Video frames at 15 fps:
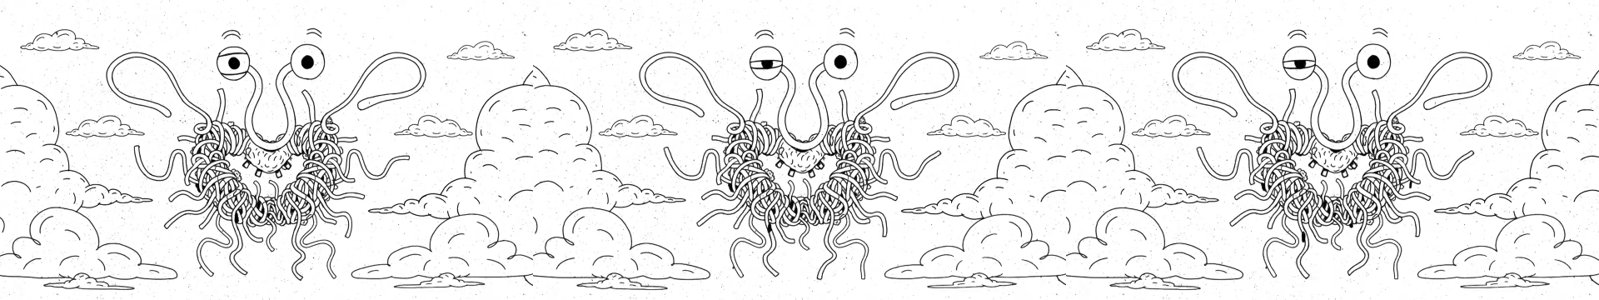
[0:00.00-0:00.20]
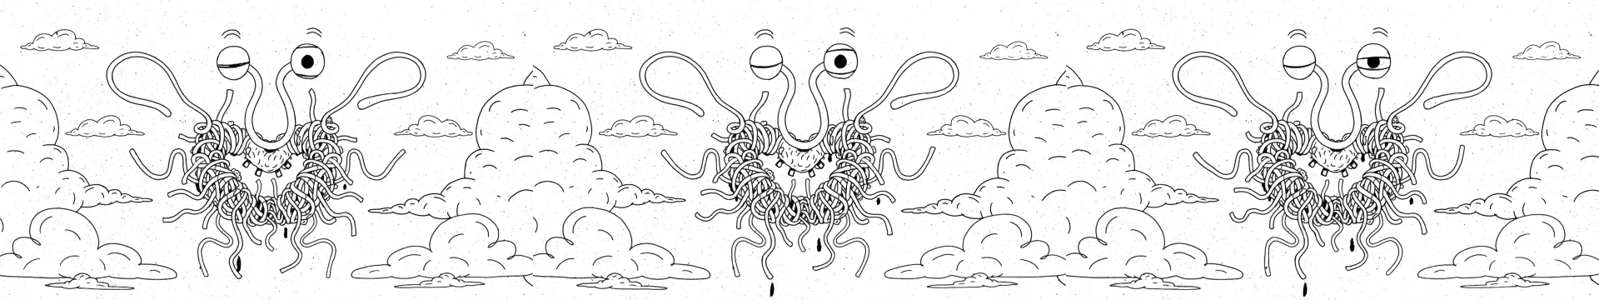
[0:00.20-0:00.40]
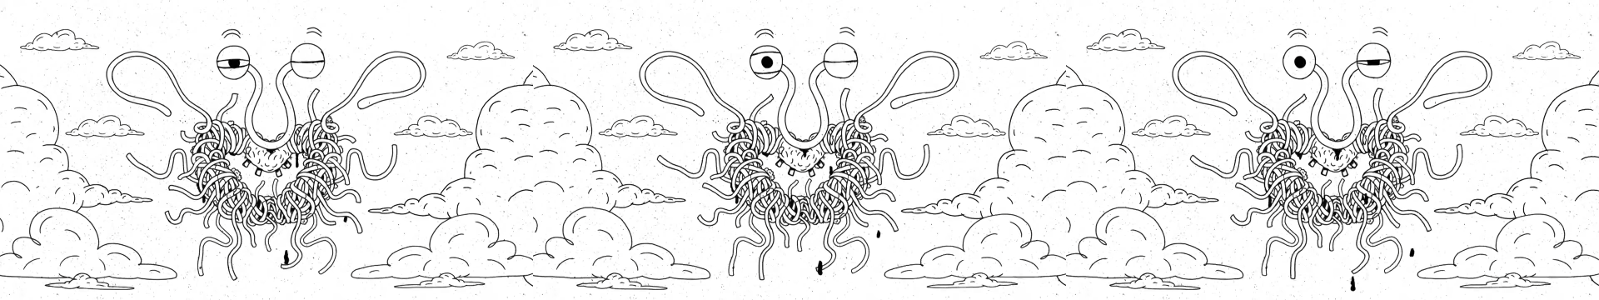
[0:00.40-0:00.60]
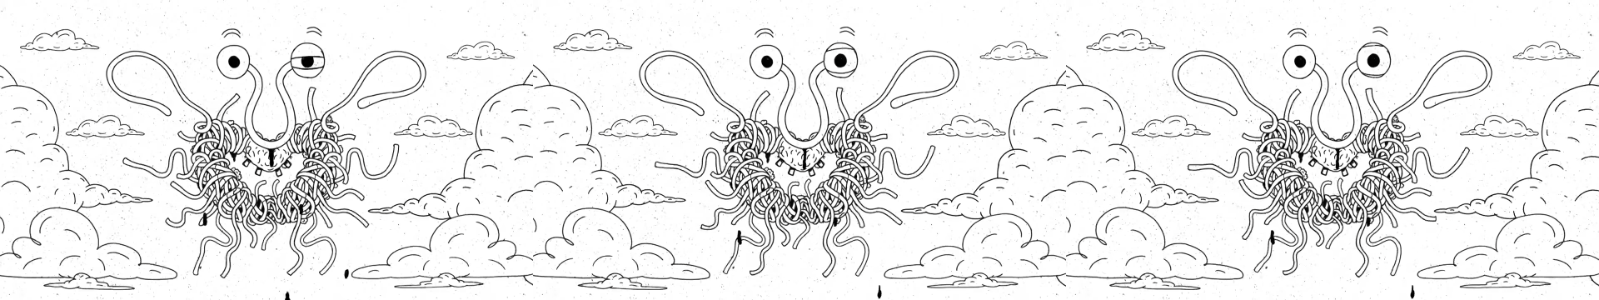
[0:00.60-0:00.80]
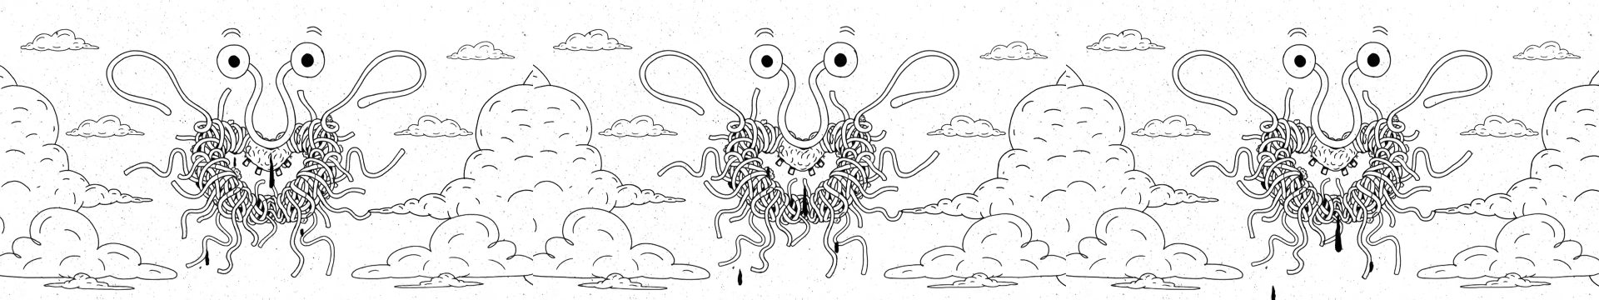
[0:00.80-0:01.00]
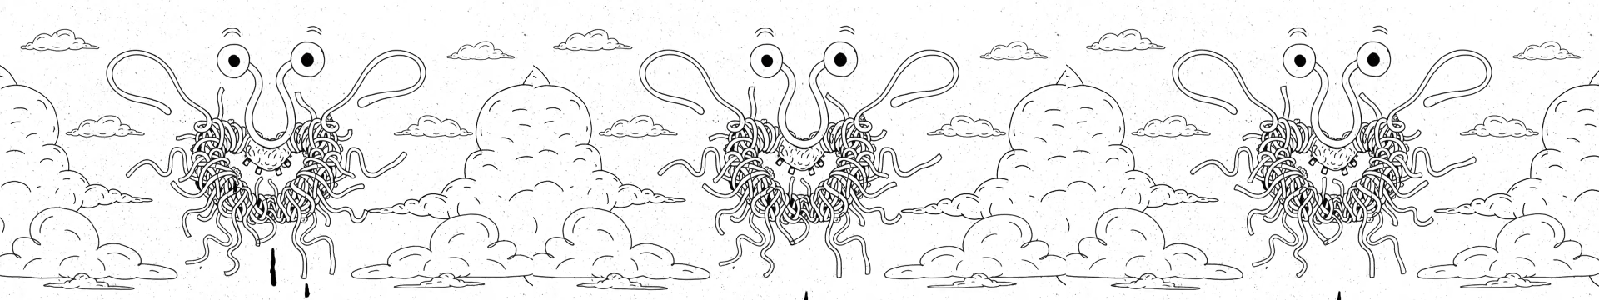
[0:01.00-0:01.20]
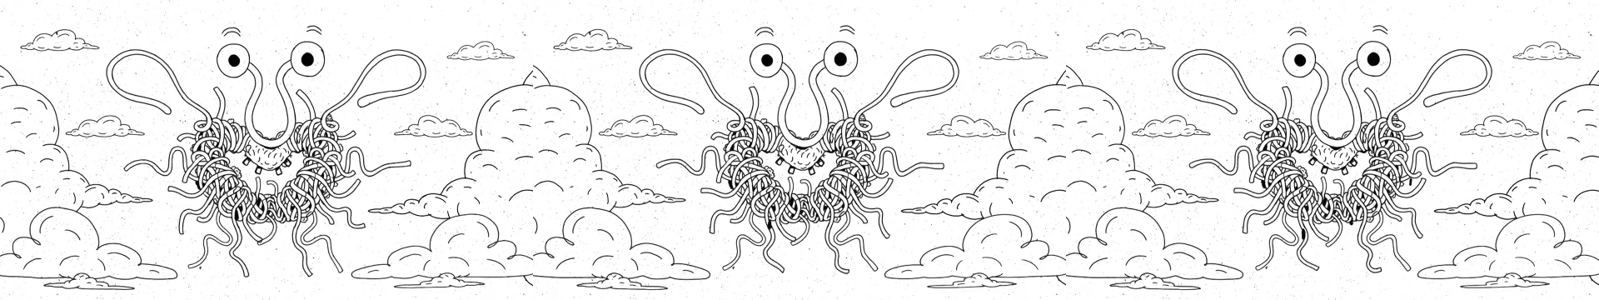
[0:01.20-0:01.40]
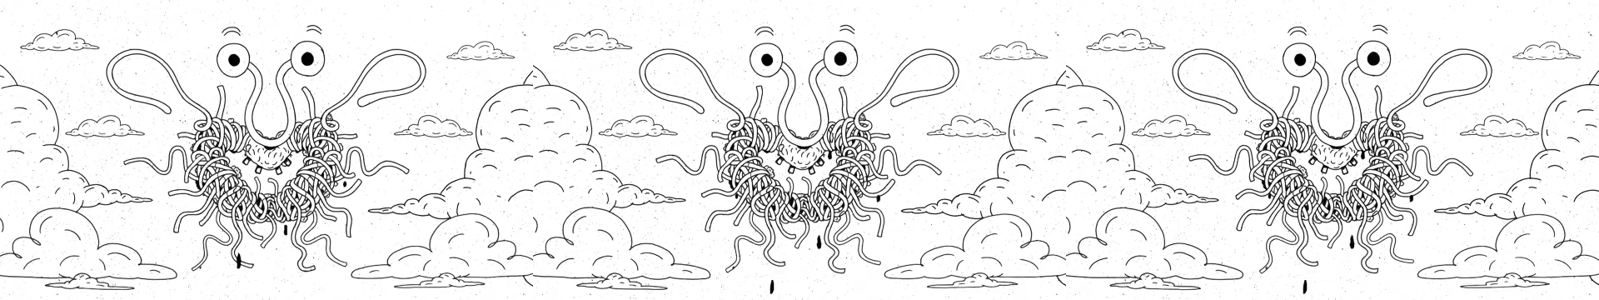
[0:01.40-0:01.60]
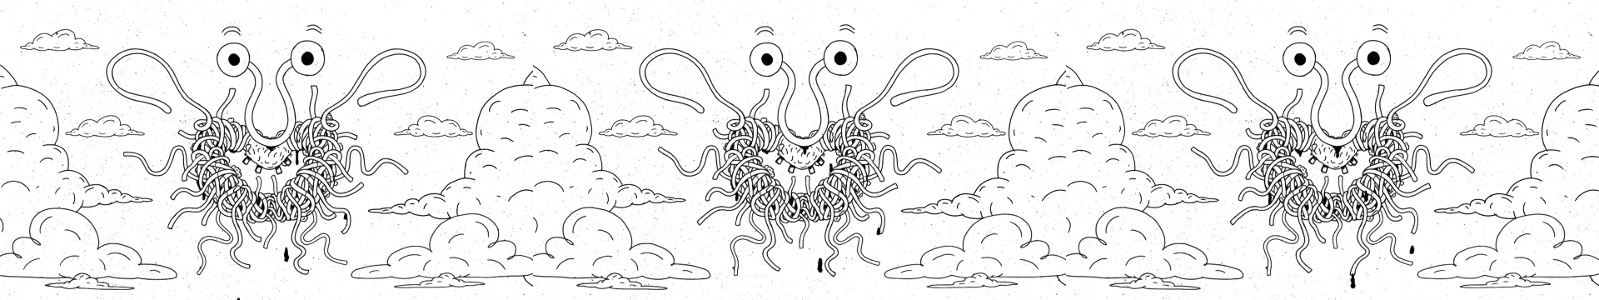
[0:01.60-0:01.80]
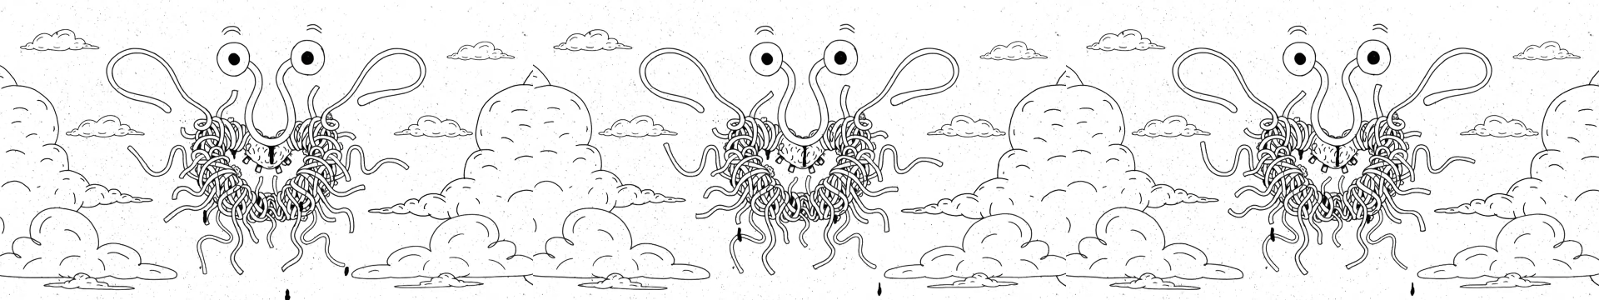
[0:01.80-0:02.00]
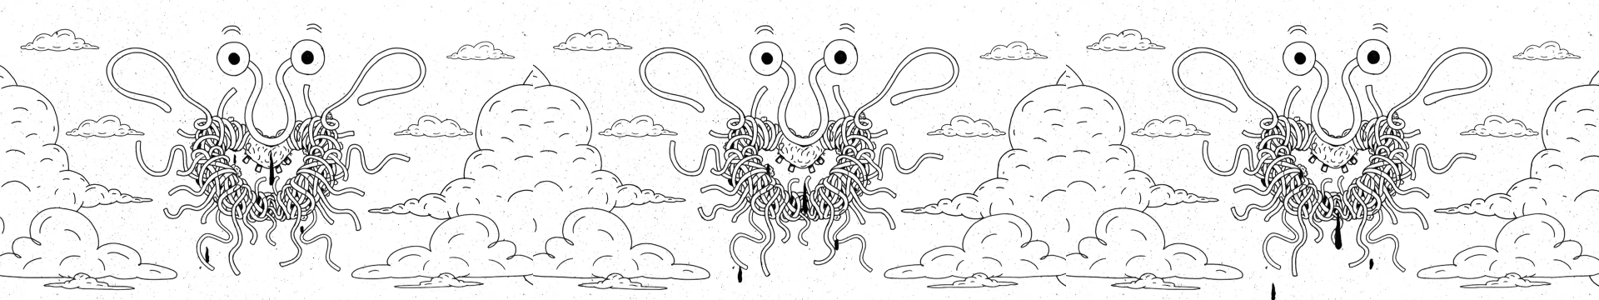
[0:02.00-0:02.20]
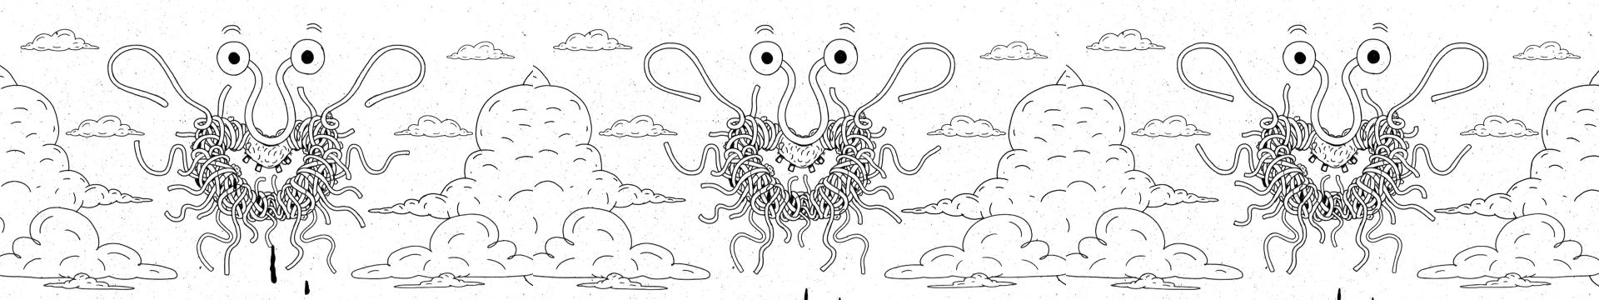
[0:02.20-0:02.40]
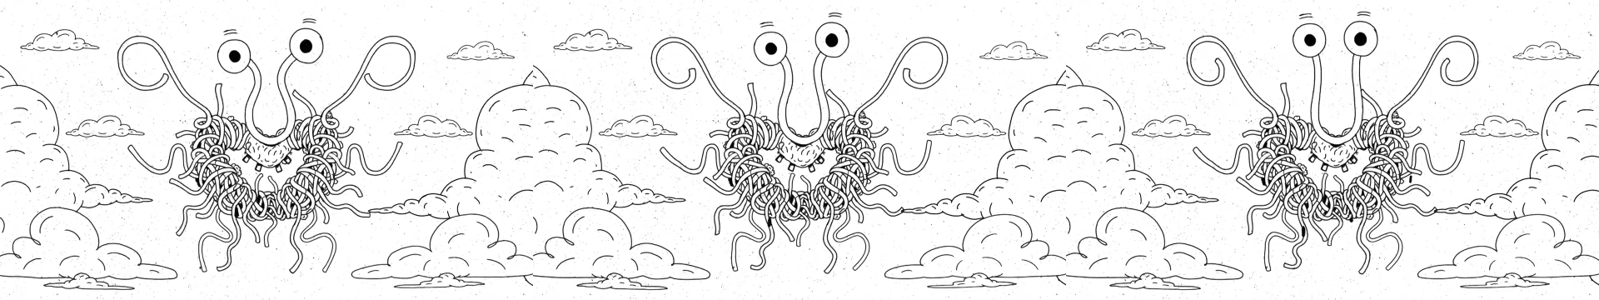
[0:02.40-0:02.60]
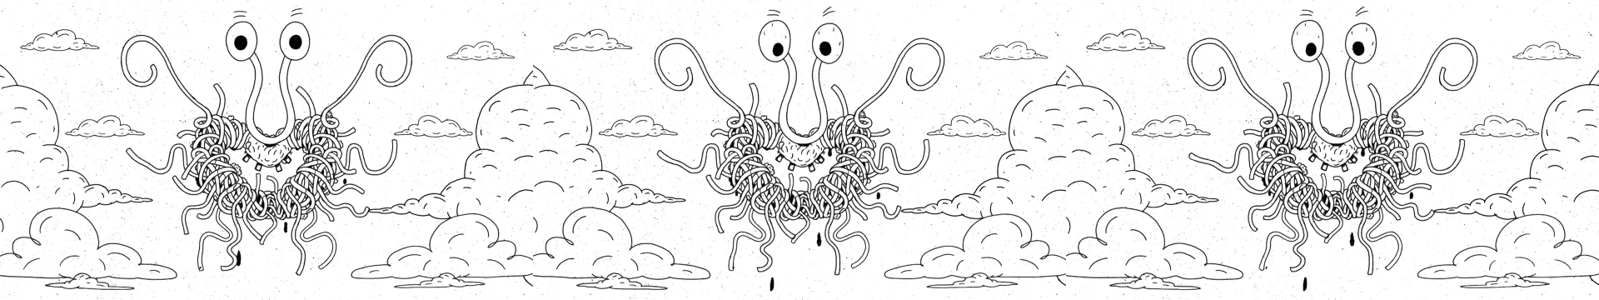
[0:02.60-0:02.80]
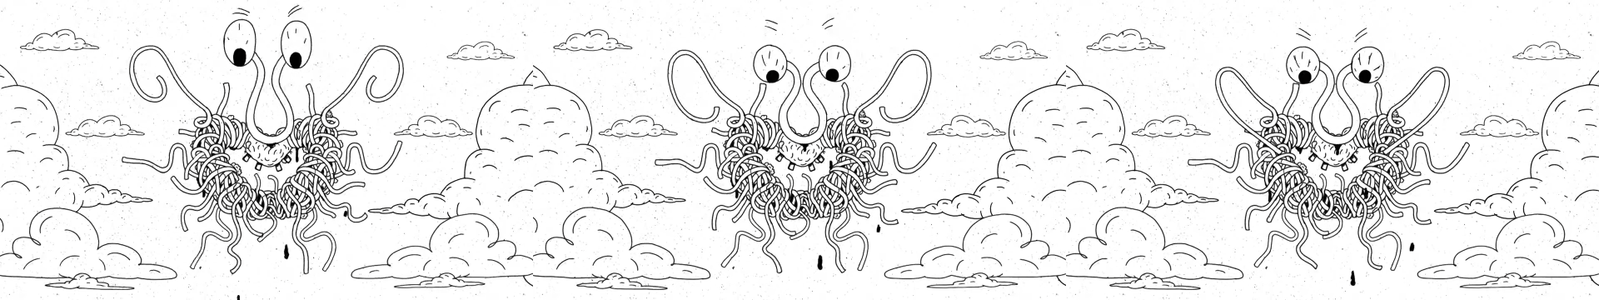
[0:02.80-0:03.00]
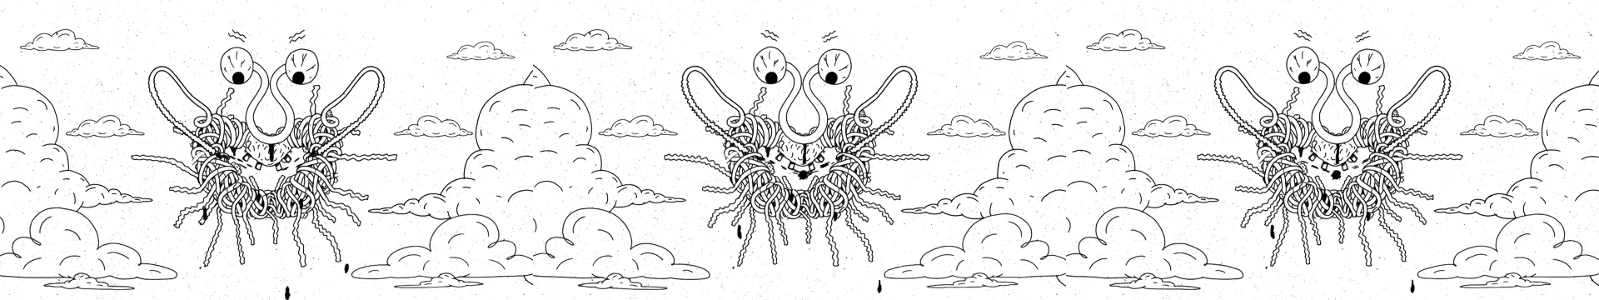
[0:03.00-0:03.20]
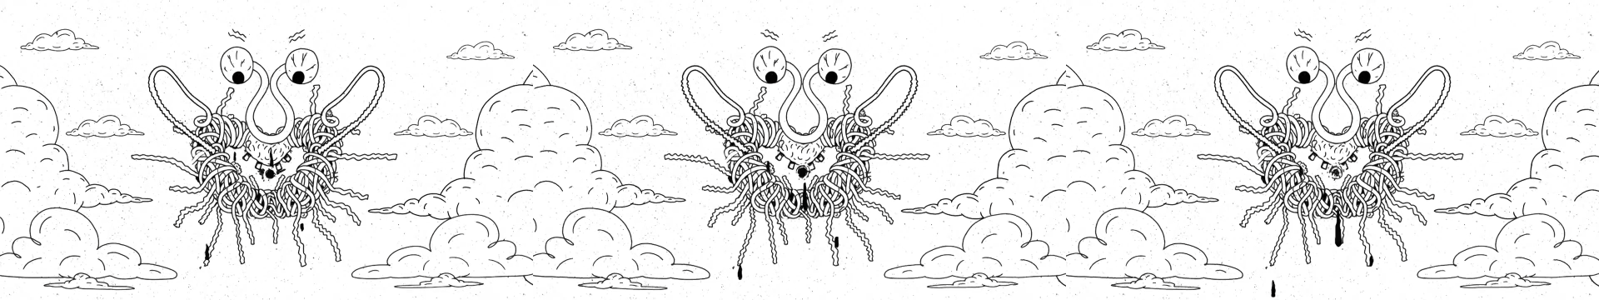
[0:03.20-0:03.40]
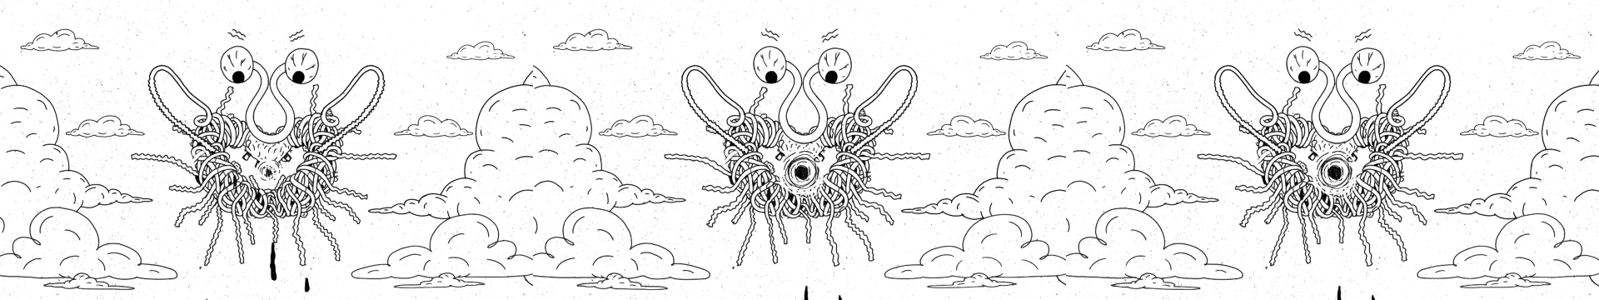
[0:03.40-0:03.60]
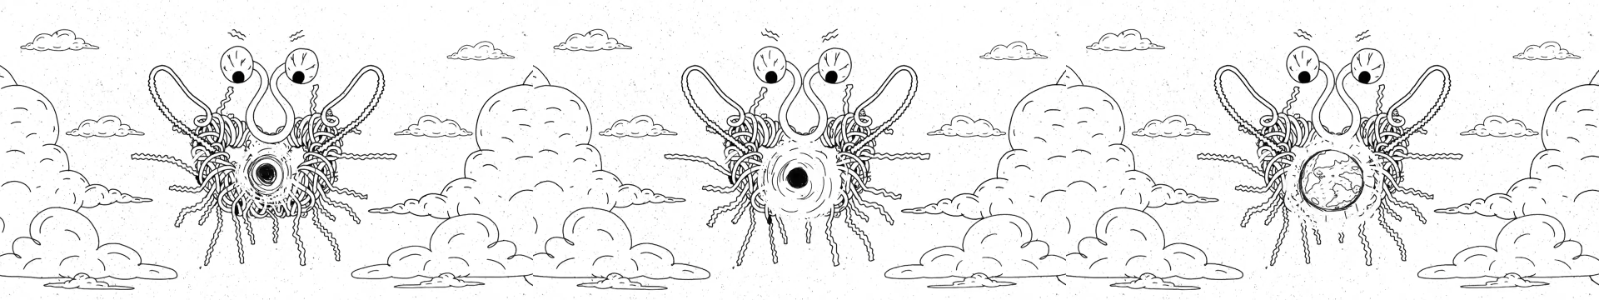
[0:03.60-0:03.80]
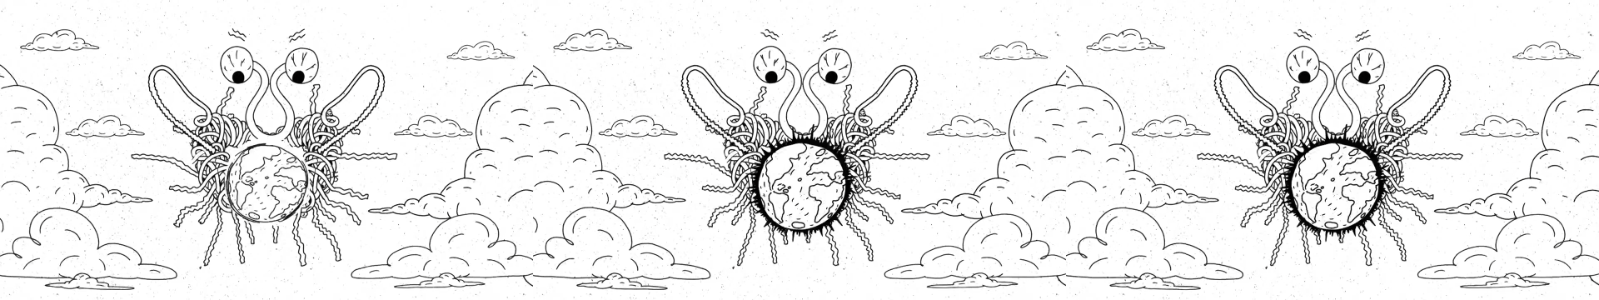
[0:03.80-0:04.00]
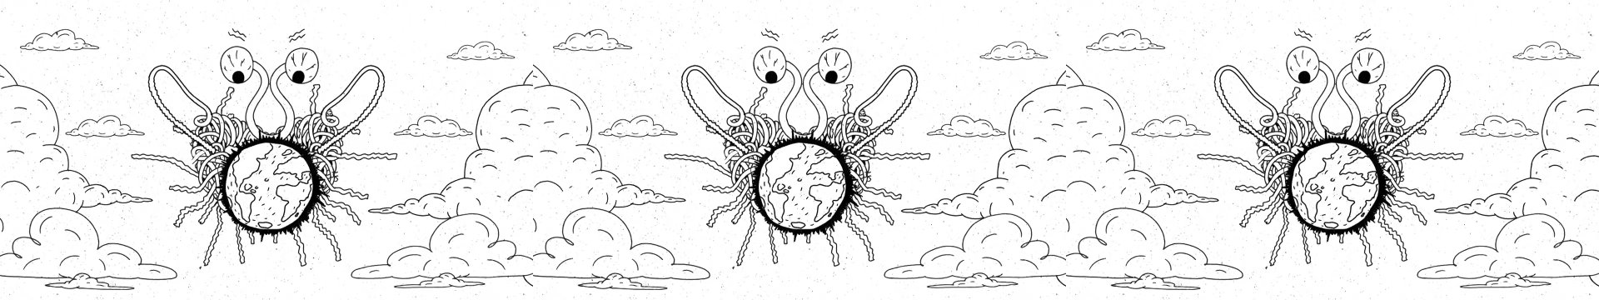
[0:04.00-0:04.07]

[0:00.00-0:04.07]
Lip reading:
(no speaker visible)